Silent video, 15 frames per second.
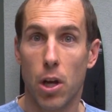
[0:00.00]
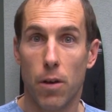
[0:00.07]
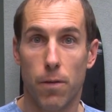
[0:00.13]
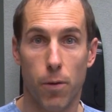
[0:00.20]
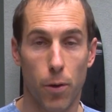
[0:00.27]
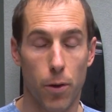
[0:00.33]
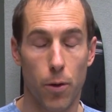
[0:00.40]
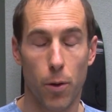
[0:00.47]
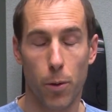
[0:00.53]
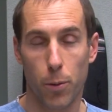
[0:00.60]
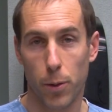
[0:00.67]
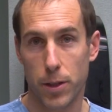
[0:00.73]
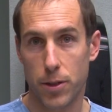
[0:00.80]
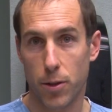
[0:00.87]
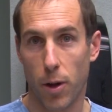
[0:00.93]
For the
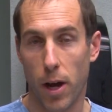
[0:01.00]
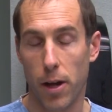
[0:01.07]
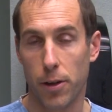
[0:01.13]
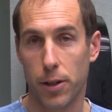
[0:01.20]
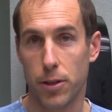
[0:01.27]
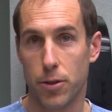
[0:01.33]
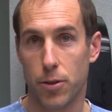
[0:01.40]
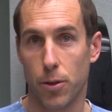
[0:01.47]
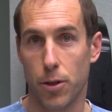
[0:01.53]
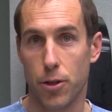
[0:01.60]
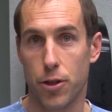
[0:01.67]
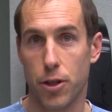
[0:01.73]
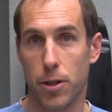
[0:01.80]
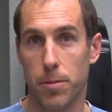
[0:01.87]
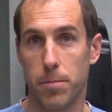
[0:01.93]
Northwest Ohio
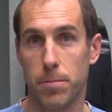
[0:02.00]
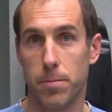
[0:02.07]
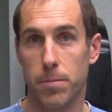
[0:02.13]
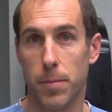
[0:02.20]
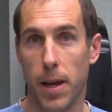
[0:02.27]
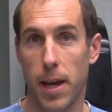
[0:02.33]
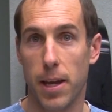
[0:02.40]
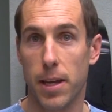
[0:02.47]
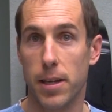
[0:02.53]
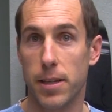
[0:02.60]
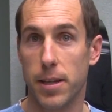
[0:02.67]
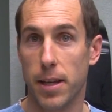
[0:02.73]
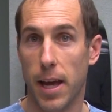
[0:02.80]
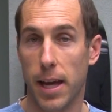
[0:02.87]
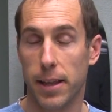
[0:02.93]
Consortium
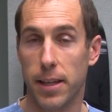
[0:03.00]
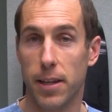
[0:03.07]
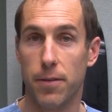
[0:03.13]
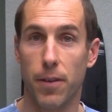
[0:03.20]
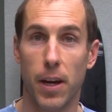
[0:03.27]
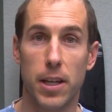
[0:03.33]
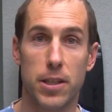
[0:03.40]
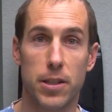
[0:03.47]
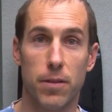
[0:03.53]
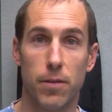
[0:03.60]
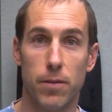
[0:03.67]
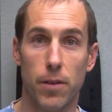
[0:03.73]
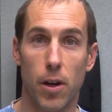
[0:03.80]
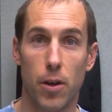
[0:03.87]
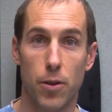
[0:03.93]
and at the advice of
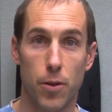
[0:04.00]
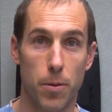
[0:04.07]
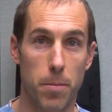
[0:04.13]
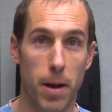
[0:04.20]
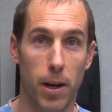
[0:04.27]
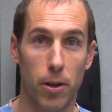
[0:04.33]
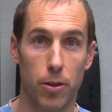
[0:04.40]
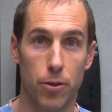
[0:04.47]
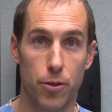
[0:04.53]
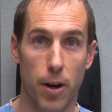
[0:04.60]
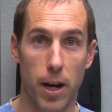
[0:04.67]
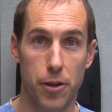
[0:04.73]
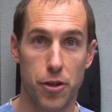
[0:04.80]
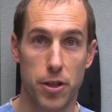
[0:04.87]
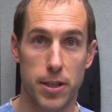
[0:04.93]
your medical
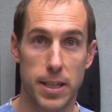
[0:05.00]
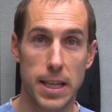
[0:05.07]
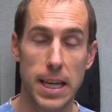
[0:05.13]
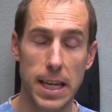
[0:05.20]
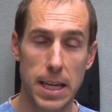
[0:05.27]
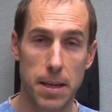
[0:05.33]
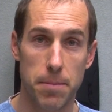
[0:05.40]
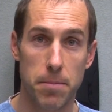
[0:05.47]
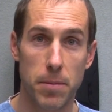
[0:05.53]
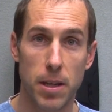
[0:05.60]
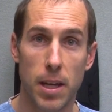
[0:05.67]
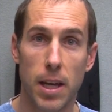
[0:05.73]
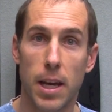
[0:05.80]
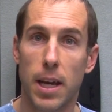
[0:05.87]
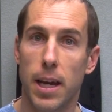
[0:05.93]
direction team,
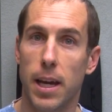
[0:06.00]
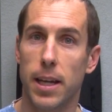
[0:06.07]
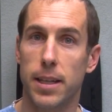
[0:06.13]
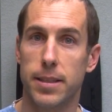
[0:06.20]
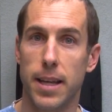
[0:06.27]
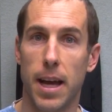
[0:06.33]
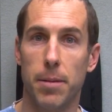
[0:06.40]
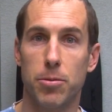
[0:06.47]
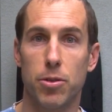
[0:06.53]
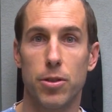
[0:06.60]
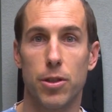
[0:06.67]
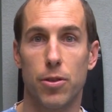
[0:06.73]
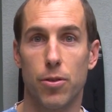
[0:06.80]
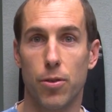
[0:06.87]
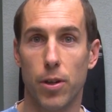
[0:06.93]
it is
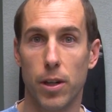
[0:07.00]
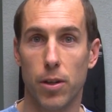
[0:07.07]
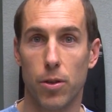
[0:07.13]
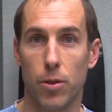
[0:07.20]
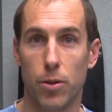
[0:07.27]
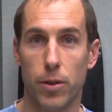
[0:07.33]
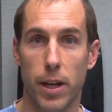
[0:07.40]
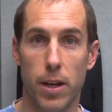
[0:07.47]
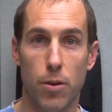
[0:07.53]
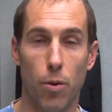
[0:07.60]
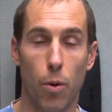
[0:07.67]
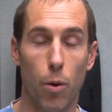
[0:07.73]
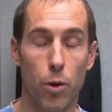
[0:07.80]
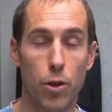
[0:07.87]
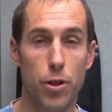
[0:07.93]
absolutely critical that in
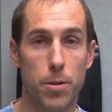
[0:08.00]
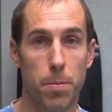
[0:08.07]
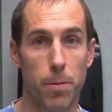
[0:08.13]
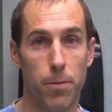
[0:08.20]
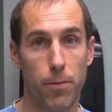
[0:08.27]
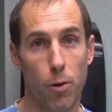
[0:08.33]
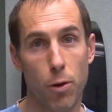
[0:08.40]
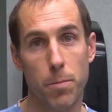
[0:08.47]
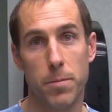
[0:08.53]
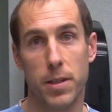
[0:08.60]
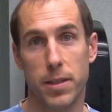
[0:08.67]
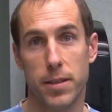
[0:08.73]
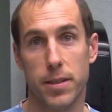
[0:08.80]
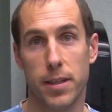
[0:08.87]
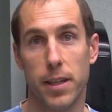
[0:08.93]
order to perform
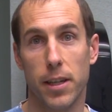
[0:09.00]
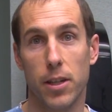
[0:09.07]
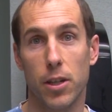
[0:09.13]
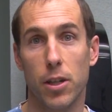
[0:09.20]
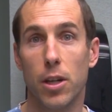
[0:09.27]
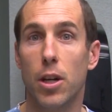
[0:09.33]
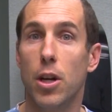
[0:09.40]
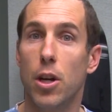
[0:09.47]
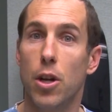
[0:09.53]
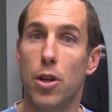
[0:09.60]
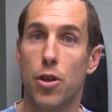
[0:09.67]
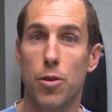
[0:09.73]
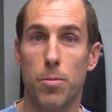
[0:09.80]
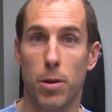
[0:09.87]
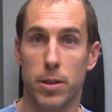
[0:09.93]
this skill,
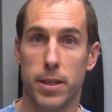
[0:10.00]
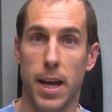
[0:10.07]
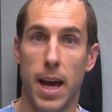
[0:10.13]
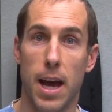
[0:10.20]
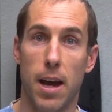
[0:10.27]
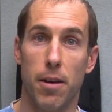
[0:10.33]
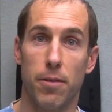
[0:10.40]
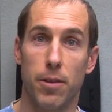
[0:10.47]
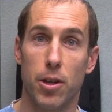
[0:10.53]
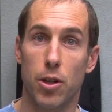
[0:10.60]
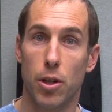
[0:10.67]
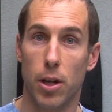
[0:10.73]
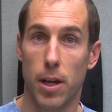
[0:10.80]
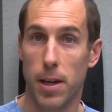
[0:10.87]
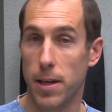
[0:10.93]
you must have
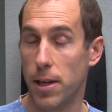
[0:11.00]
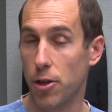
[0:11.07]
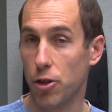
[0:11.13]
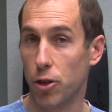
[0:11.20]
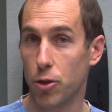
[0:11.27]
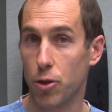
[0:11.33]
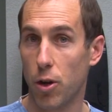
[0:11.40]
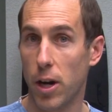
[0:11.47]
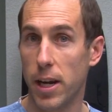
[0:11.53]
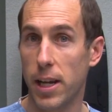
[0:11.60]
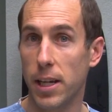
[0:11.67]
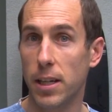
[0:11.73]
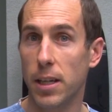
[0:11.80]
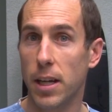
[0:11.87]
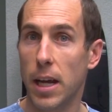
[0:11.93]
initial
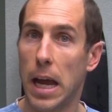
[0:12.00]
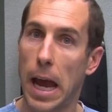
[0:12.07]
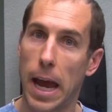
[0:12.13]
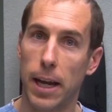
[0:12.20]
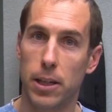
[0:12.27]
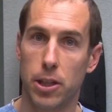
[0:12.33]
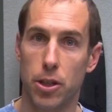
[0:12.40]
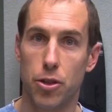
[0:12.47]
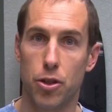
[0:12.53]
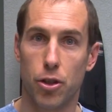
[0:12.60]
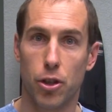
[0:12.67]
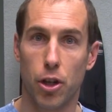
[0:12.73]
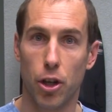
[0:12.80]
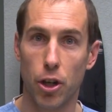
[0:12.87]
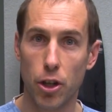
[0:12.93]
training and
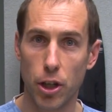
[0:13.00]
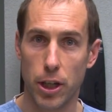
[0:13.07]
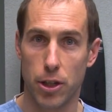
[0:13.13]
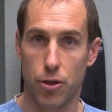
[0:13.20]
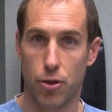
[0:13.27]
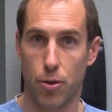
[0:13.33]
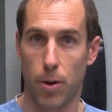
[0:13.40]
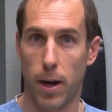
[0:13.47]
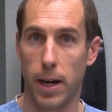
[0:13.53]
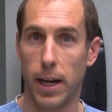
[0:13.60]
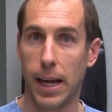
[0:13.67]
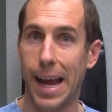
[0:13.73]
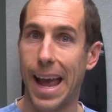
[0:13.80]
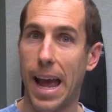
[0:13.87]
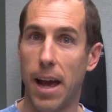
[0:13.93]
concurrent
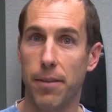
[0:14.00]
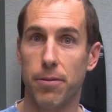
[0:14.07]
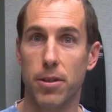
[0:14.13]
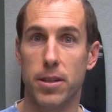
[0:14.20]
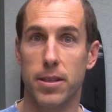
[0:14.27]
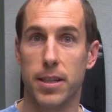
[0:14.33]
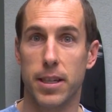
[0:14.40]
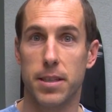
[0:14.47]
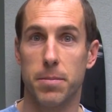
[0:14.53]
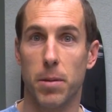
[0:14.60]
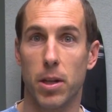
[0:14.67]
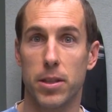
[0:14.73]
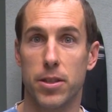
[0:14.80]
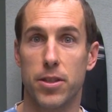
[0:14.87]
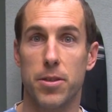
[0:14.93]
training every 6
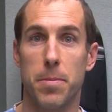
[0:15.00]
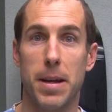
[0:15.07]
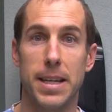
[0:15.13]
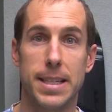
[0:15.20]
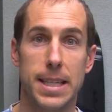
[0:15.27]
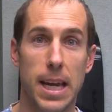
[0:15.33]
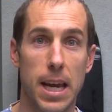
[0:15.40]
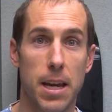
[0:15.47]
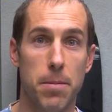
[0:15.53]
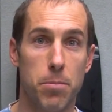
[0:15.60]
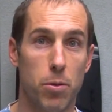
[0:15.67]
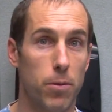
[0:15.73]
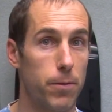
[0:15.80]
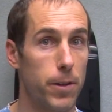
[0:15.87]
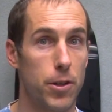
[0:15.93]
months to maintain
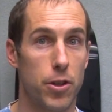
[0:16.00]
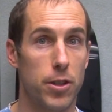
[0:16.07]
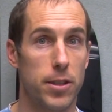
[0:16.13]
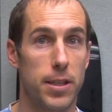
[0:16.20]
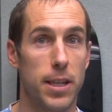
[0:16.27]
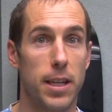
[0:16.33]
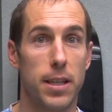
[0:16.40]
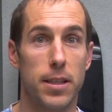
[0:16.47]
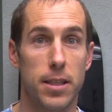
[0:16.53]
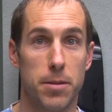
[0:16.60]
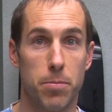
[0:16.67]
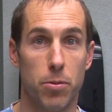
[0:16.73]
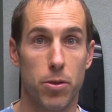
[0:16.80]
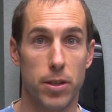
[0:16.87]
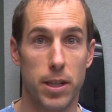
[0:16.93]
proficiency in this
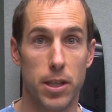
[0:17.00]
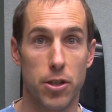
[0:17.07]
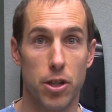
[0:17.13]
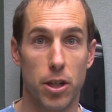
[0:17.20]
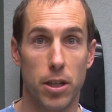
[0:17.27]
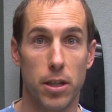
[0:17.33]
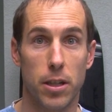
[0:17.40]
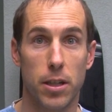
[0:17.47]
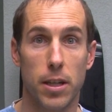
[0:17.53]
procedure.